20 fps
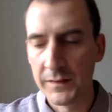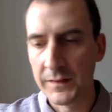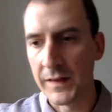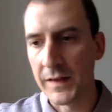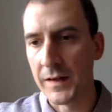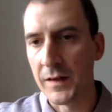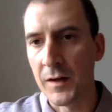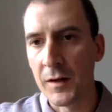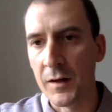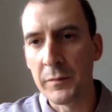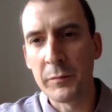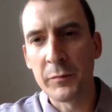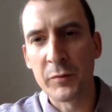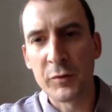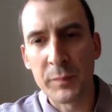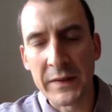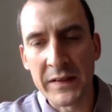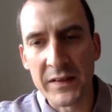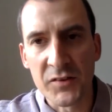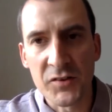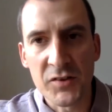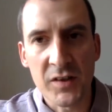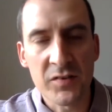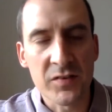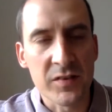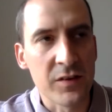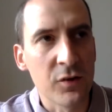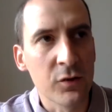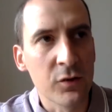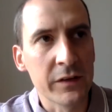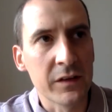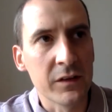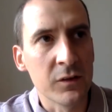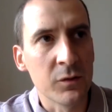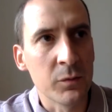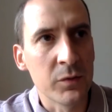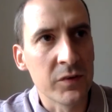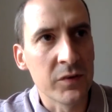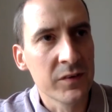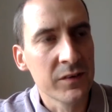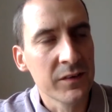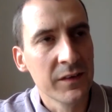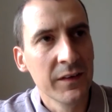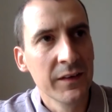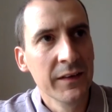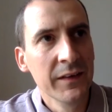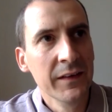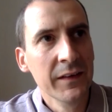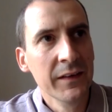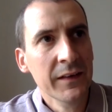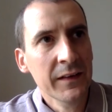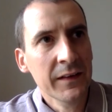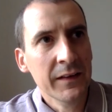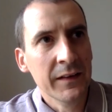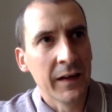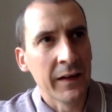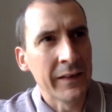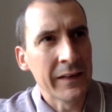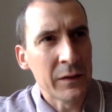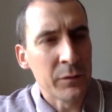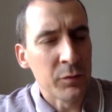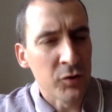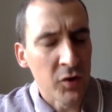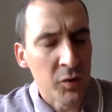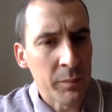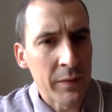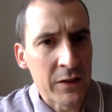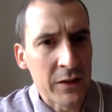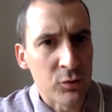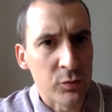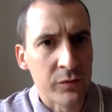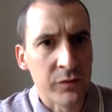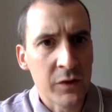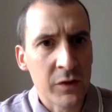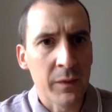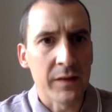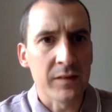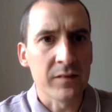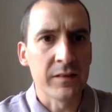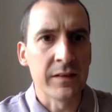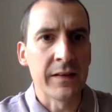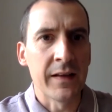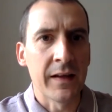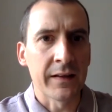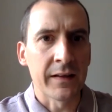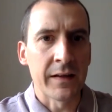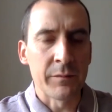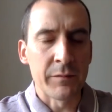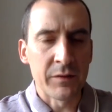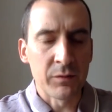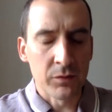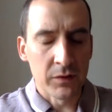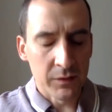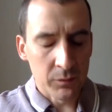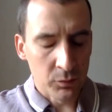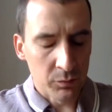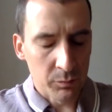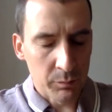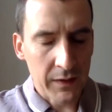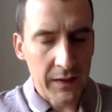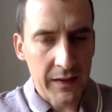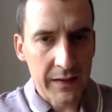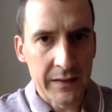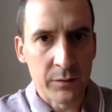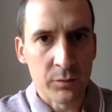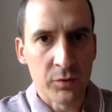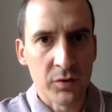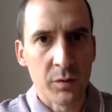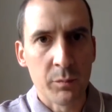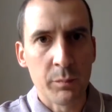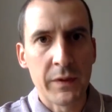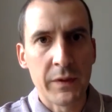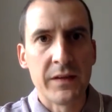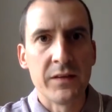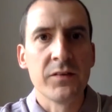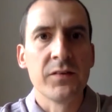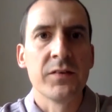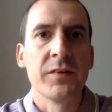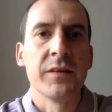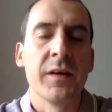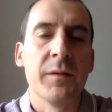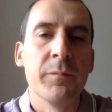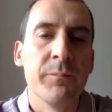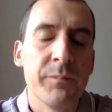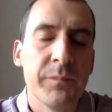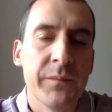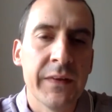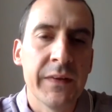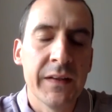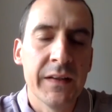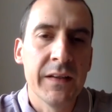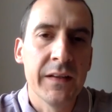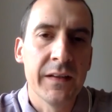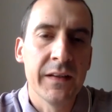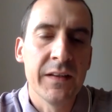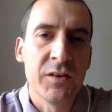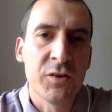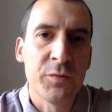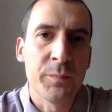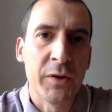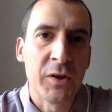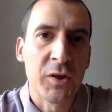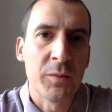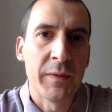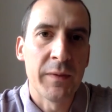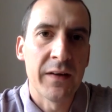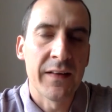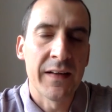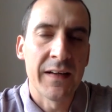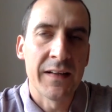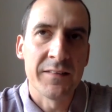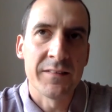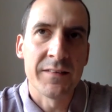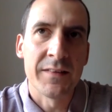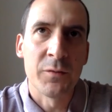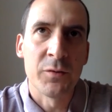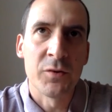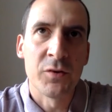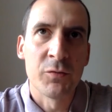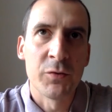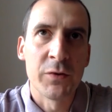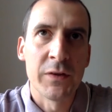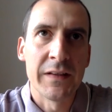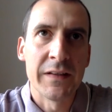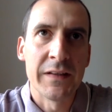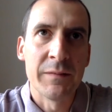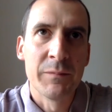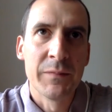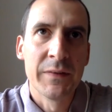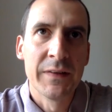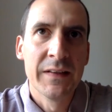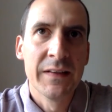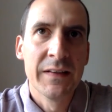Yeah, I remember speaking to Justin Hoyt, who was, I think he was on the bench with you actually that game. He wasn't playing, he was on the bench. And he spoke about that and said it was a really